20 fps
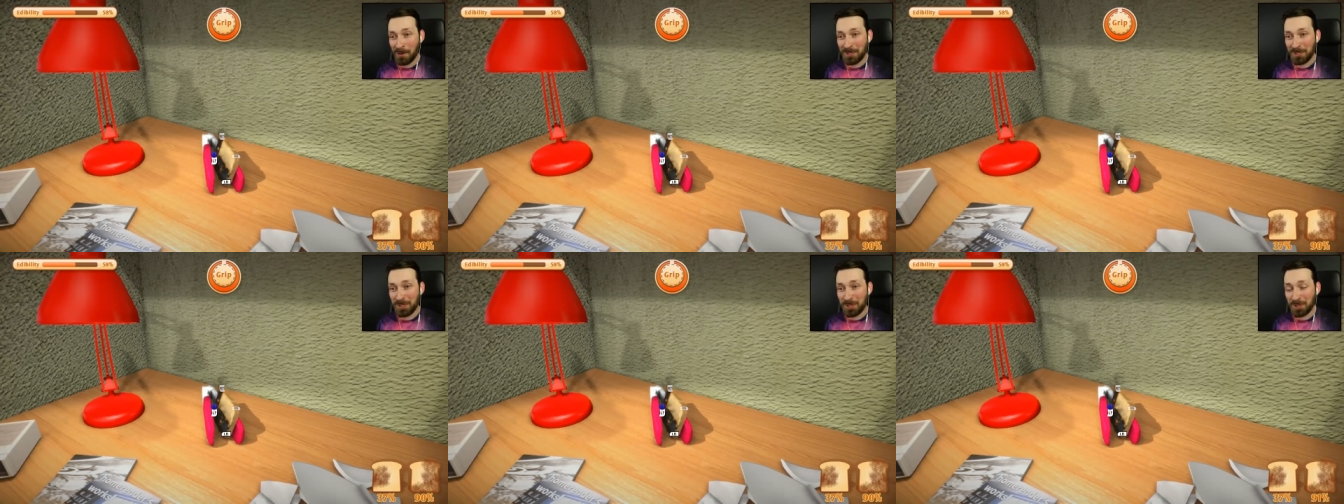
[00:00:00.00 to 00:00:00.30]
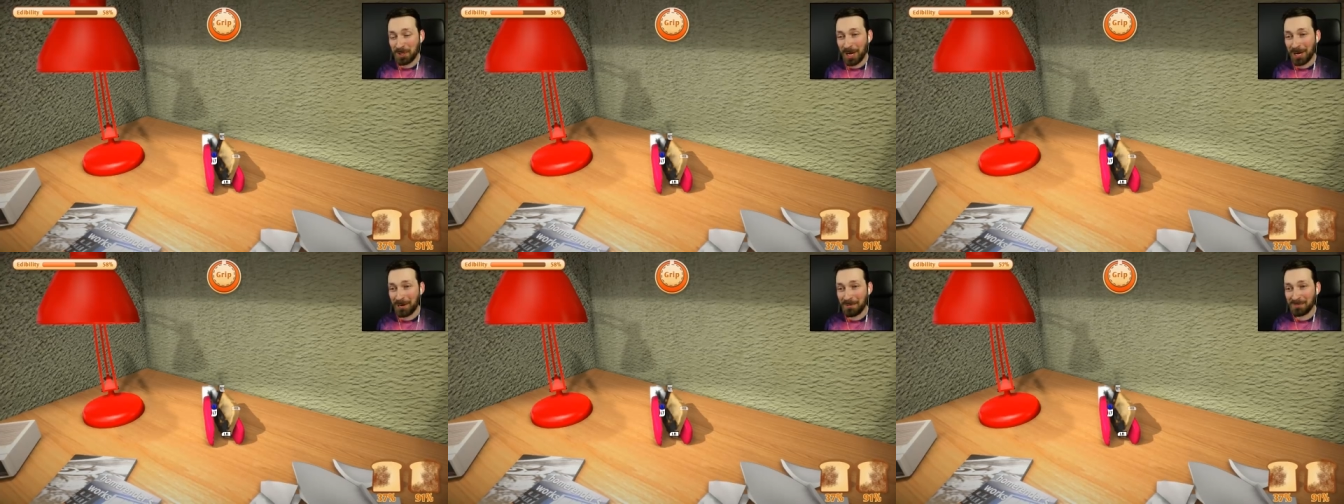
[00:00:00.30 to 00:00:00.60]
We just
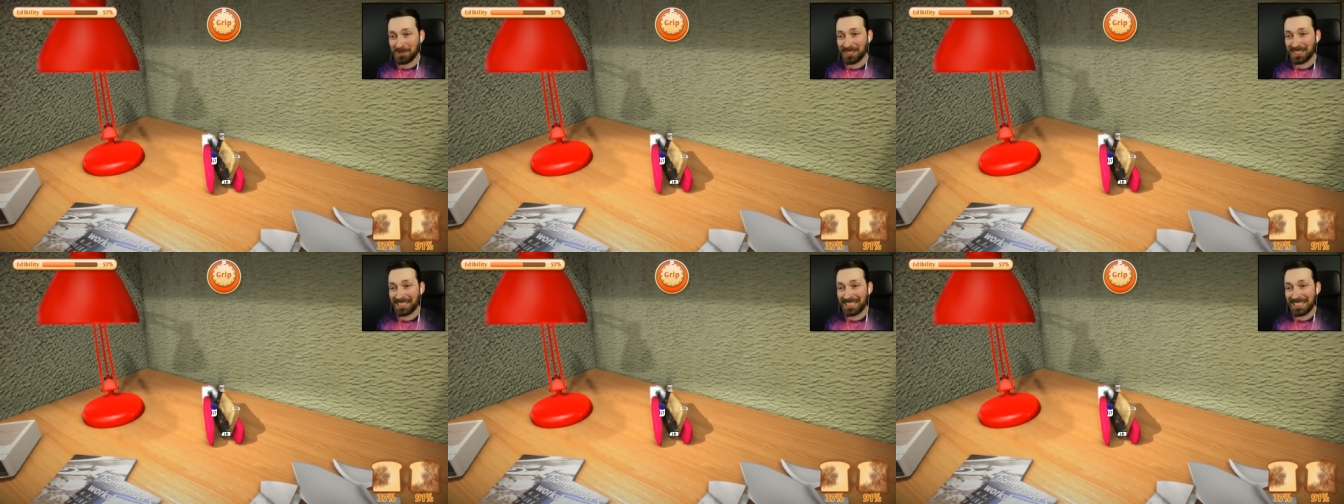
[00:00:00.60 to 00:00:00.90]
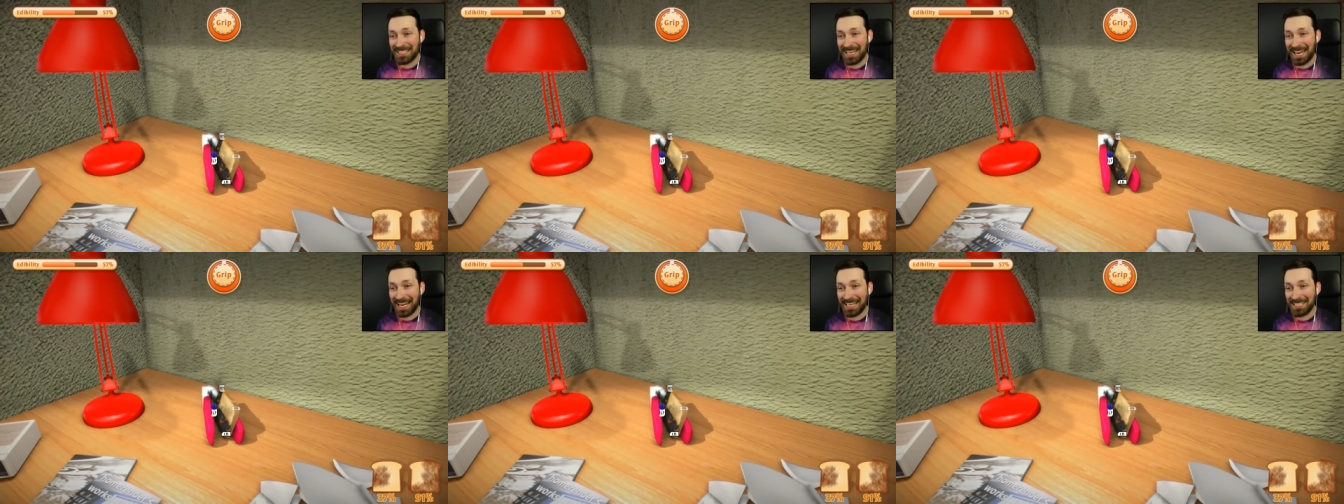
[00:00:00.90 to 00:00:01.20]
shot up like
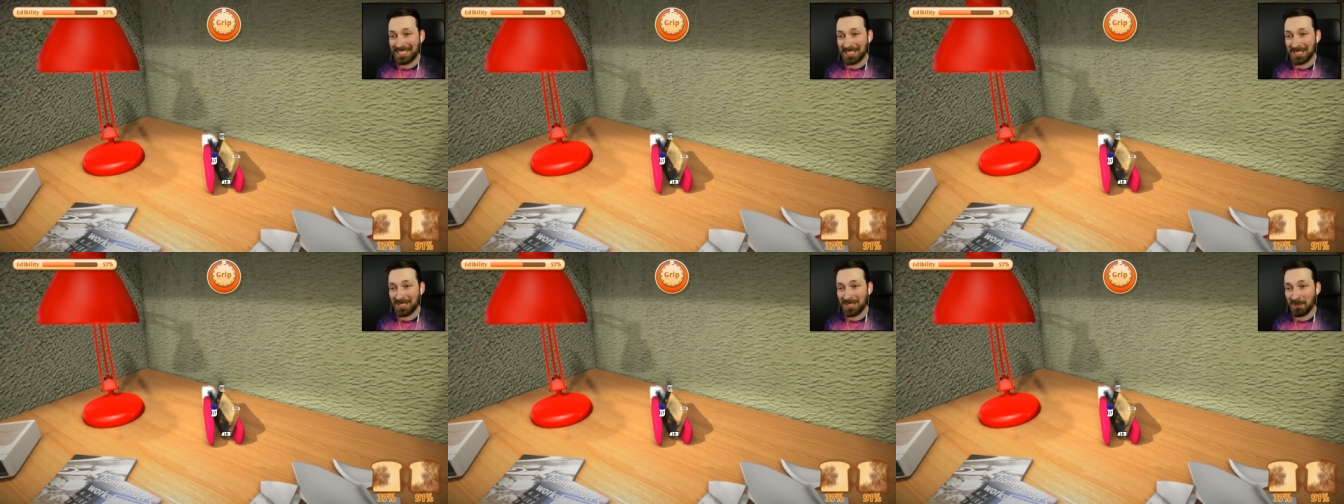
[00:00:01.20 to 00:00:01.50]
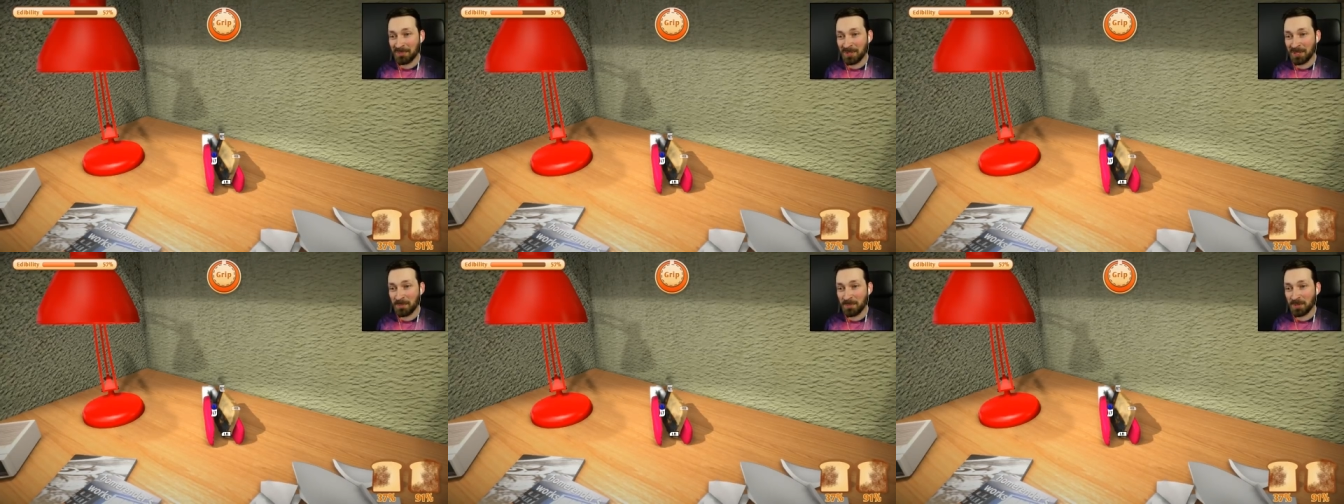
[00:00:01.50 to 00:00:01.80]
90
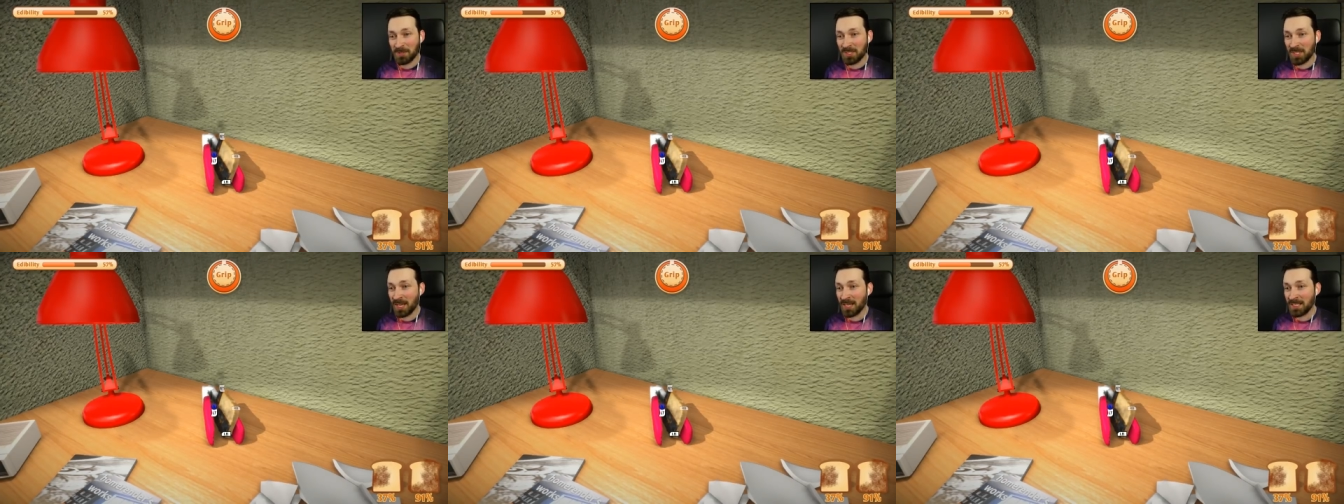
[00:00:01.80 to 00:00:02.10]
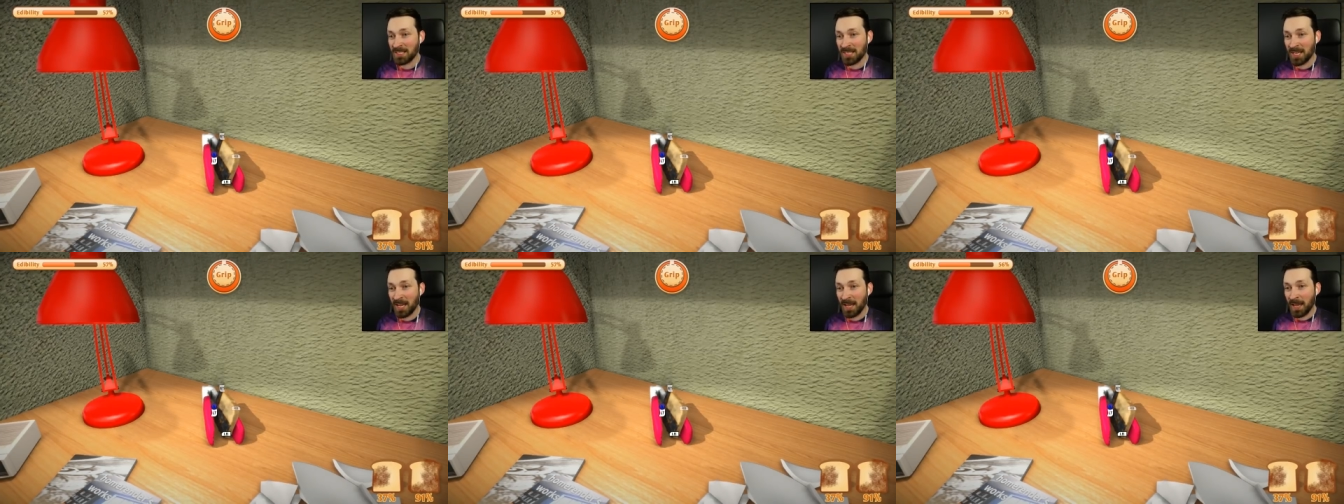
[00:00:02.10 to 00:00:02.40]
something
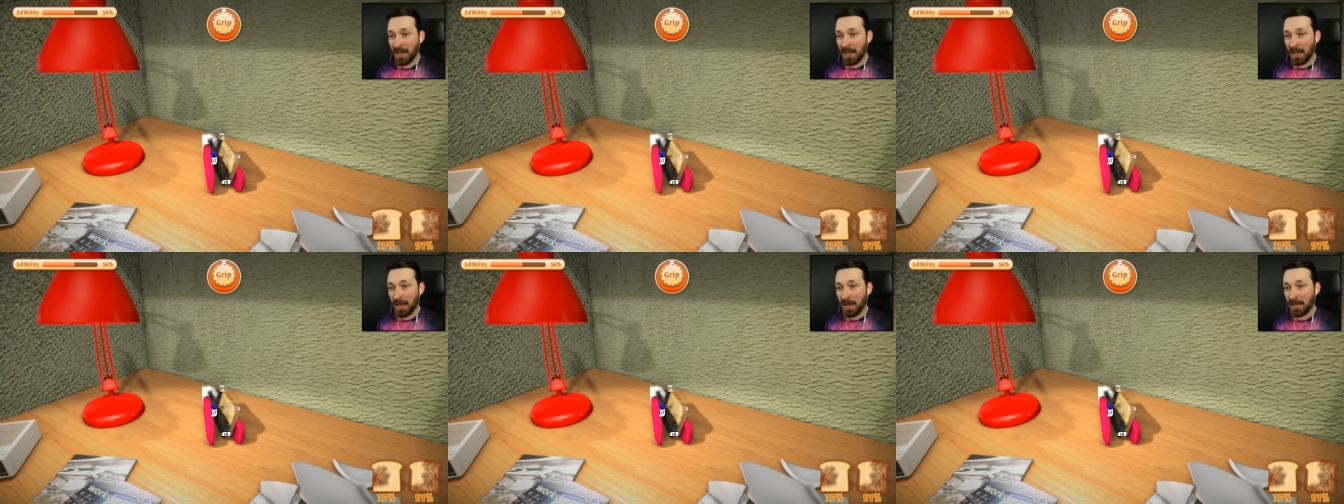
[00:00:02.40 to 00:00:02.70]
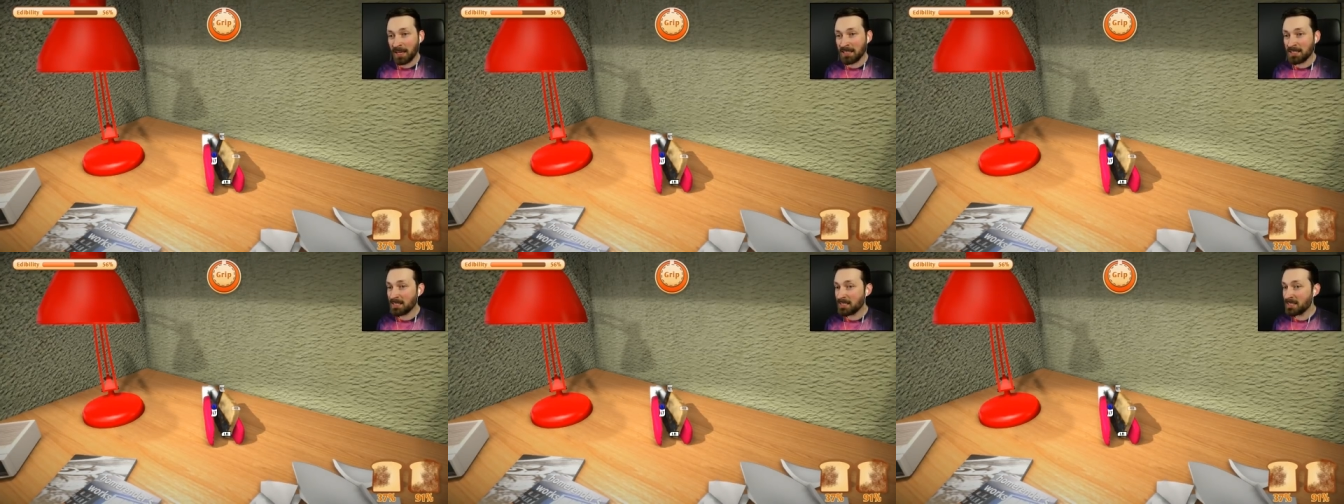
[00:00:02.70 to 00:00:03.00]
percent
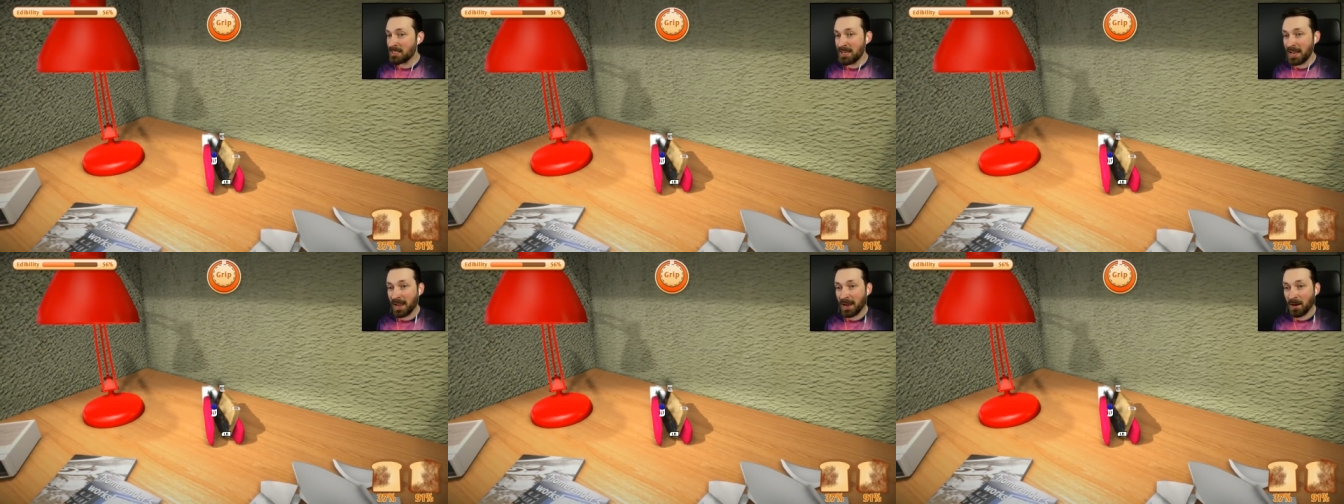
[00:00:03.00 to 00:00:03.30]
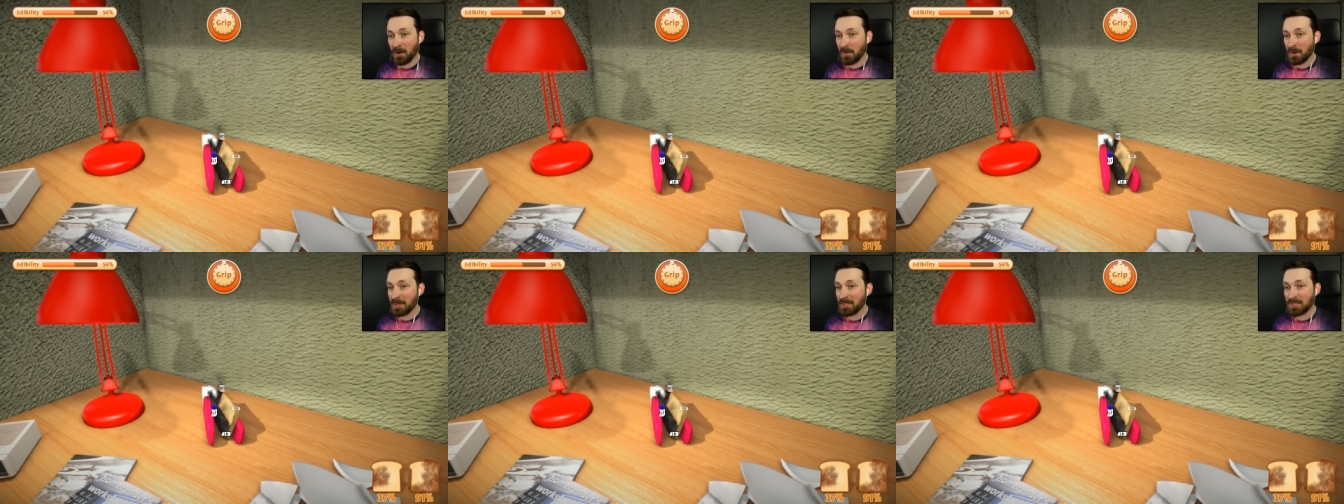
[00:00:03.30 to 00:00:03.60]
and
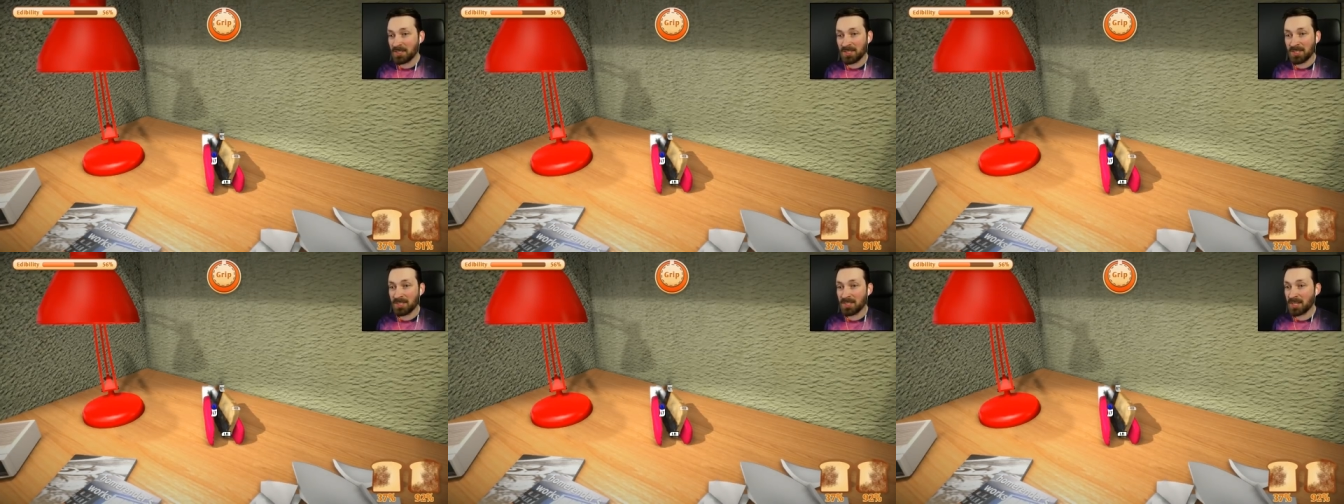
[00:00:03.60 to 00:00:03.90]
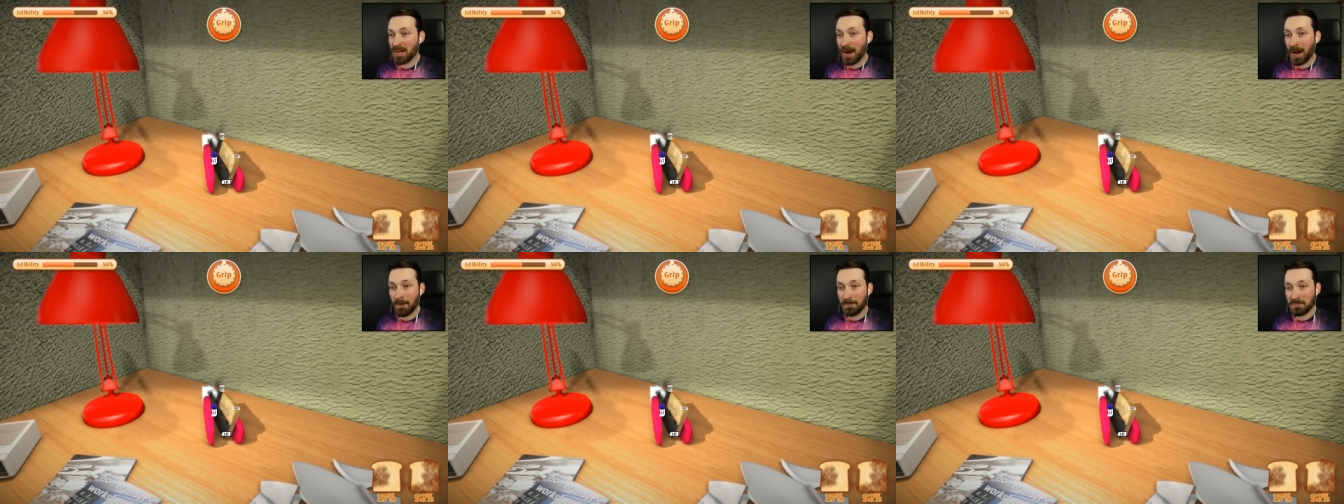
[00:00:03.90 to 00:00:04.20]
now it's
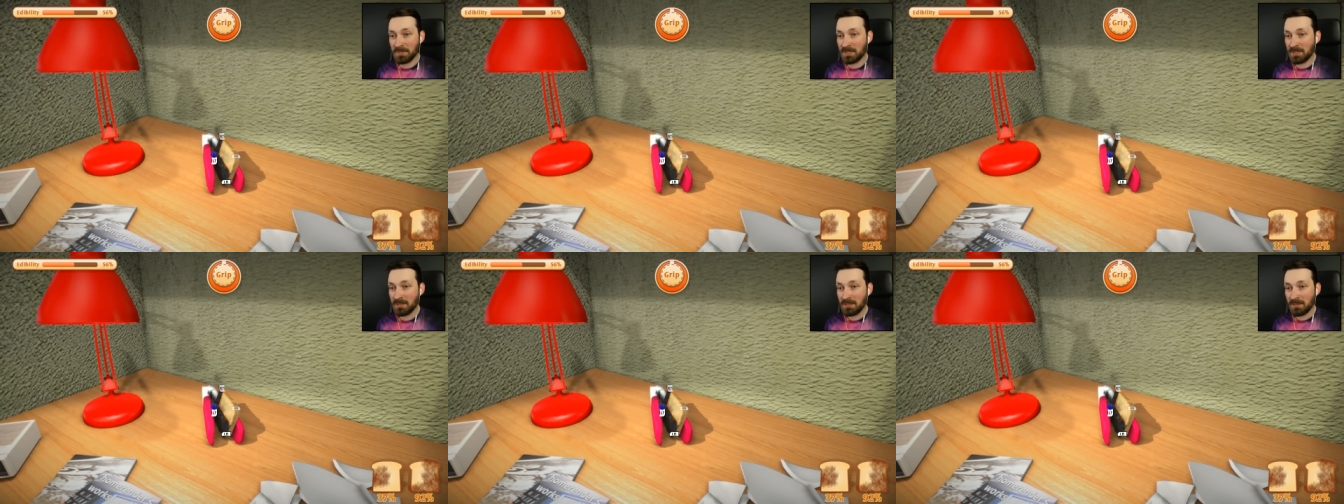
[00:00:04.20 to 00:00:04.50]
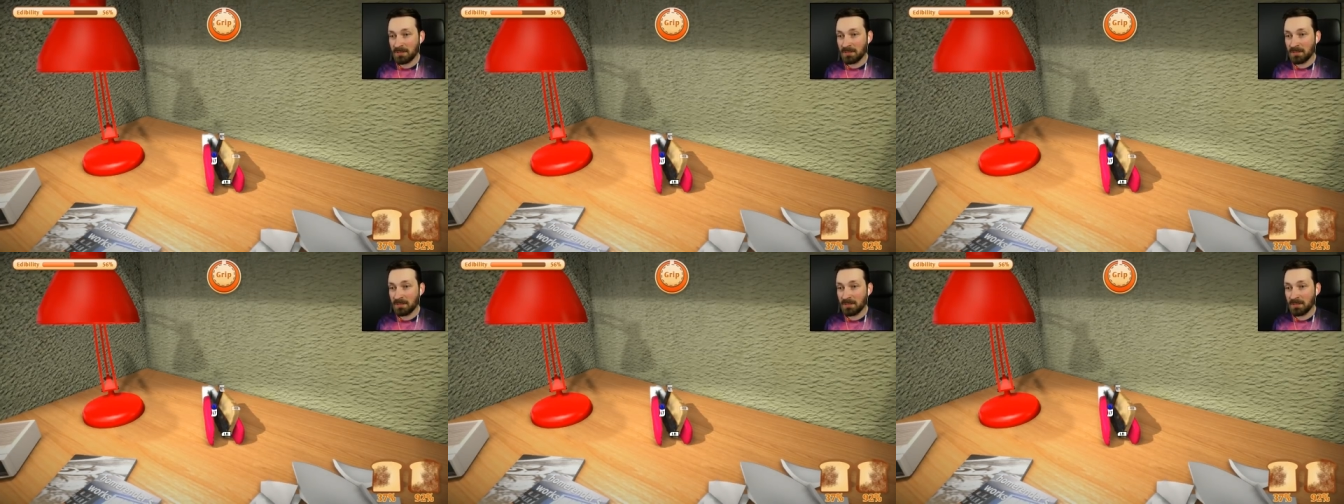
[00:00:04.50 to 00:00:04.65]
stopped.